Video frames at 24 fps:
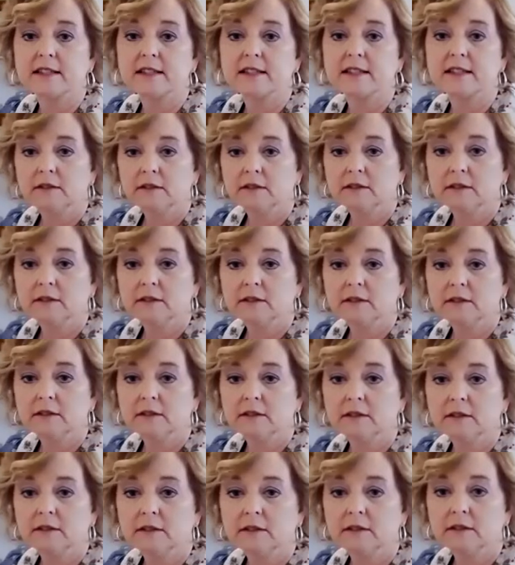Okay.
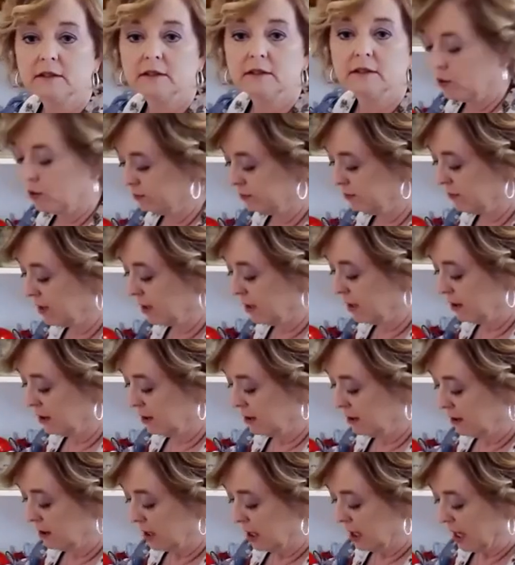Oh.
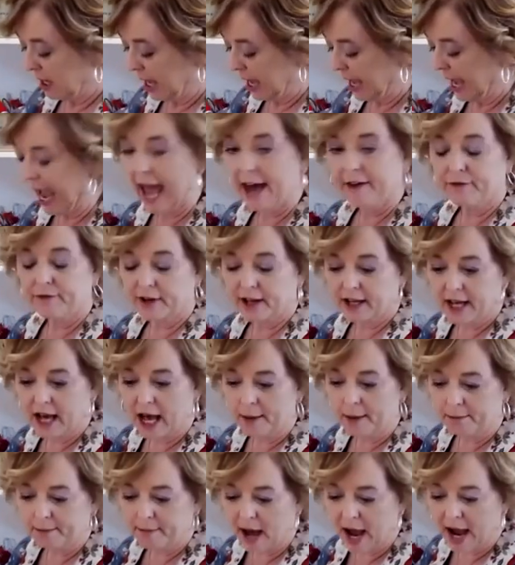A half a
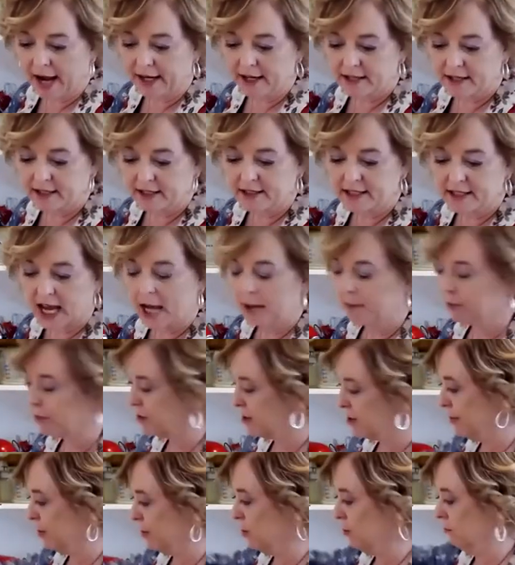cup minus a
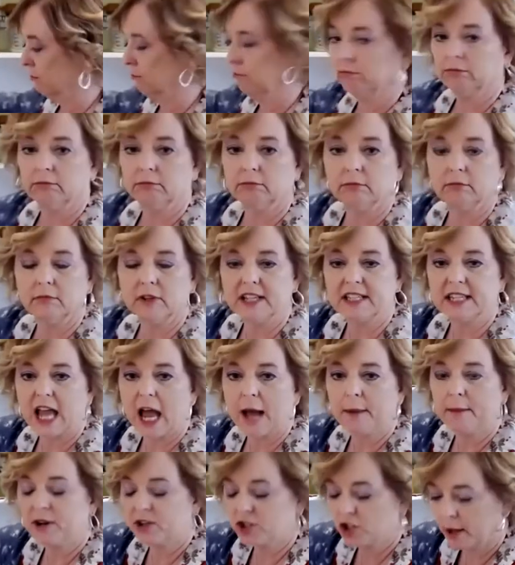tablespoon is how
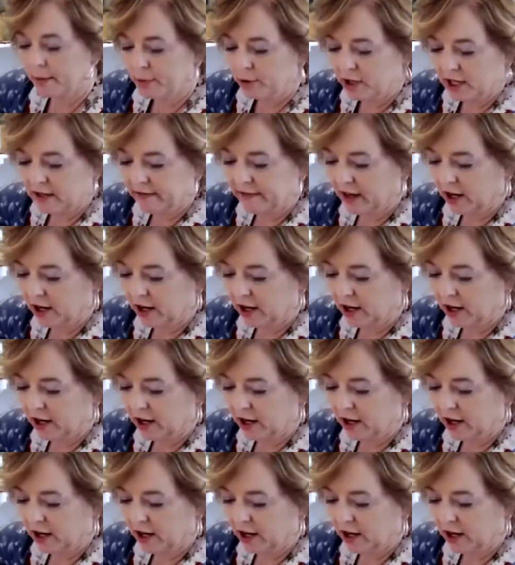much I put in